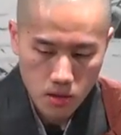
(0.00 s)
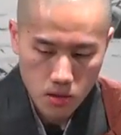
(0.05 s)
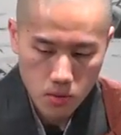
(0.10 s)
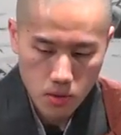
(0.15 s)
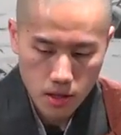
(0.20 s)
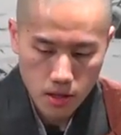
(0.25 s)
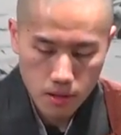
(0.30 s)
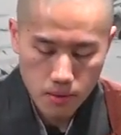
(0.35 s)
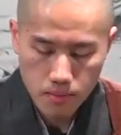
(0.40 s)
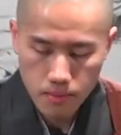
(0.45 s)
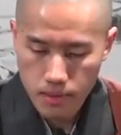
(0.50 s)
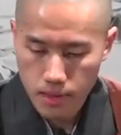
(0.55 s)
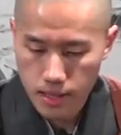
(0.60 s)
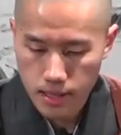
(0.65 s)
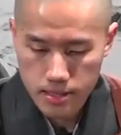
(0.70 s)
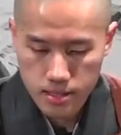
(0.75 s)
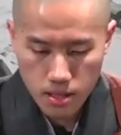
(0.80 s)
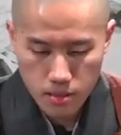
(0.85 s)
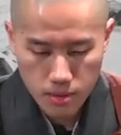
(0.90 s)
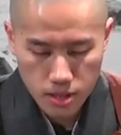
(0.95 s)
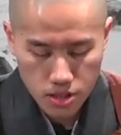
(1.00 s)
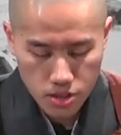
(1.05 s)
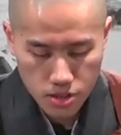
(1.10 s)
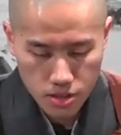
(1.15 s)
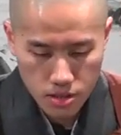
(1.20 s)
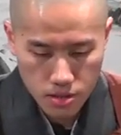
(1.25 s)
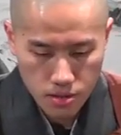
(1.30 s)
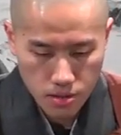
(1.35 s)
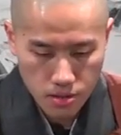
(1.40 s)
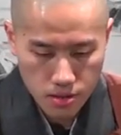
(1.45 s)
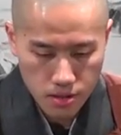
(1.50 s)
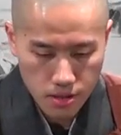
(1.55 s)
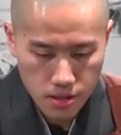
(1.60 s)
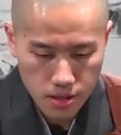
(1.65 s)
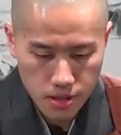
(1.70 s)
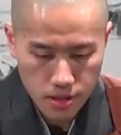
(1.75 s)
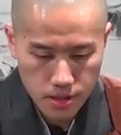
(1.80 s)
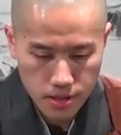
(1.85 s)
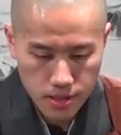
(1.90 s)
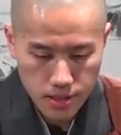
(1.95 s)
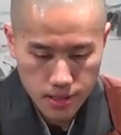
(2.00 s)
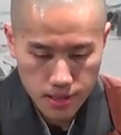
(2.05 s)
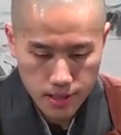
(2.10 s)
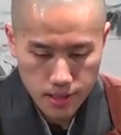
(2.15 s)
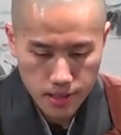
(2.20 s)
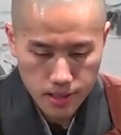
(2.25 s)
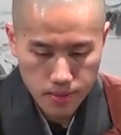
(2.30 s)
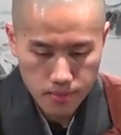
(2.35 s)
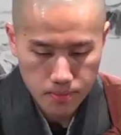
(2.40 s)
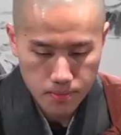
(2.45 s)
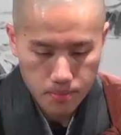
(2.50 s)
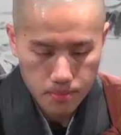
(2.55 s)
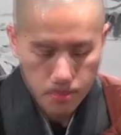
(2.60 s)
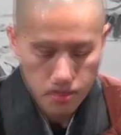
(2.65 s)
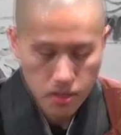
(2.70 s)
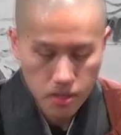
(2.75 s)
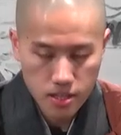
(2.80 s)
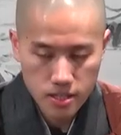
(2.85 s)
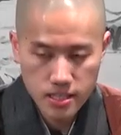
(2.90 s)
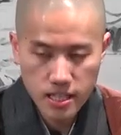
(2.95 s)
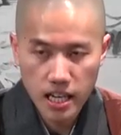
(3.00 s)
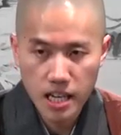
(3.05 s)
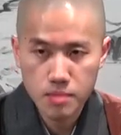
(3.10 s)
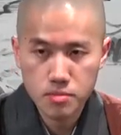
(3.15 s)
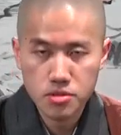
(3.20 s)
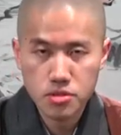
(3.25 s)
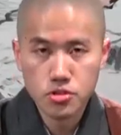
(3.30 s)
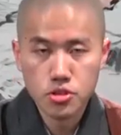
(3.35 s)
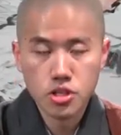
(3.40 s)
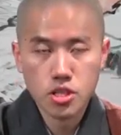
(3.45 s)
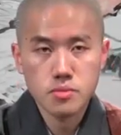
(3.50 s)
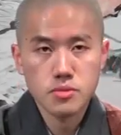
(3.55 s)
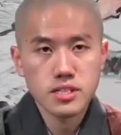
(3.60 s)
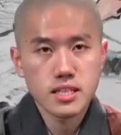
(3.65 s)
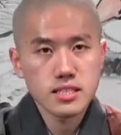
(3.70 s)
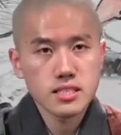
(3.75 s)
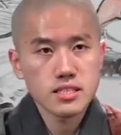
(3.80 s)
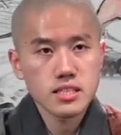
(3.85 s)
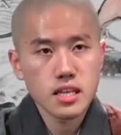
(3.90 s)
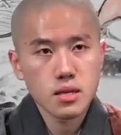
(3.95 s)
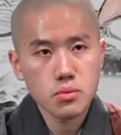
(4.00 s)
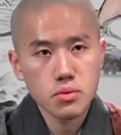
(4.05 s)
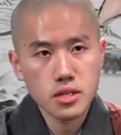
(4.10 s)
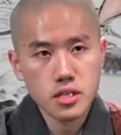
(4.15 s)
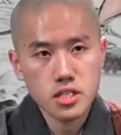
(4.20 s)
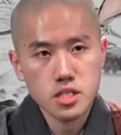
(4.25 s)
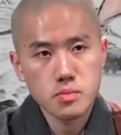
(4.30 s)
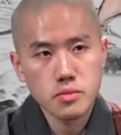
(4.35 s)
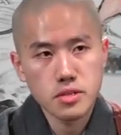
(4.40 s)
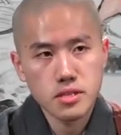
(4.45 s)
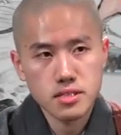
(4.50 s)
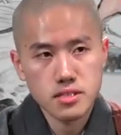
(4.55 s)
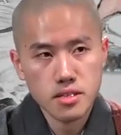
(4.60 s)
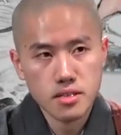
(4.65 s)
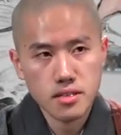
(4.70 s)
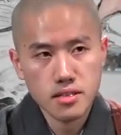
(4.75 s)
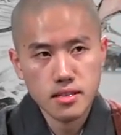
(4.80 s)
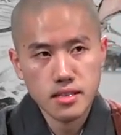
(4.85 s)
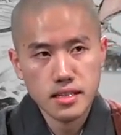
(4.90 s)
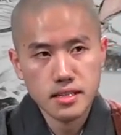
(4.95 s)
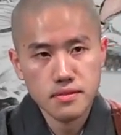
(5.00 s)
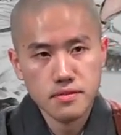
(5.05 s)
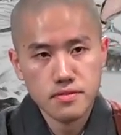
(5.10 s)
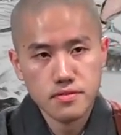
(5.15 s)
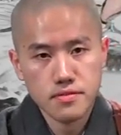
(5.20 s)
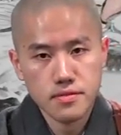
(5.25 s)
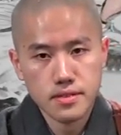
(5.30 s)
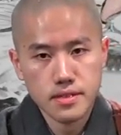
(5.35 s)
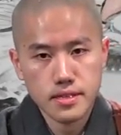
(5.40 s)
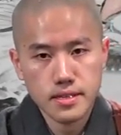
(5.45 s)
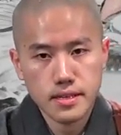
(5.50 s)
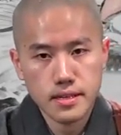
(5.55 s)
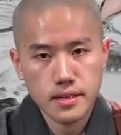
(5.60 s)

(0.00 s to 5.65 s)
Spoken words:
Well, as I mentioned earlier, a lot of times the circumstances that we experience in our life,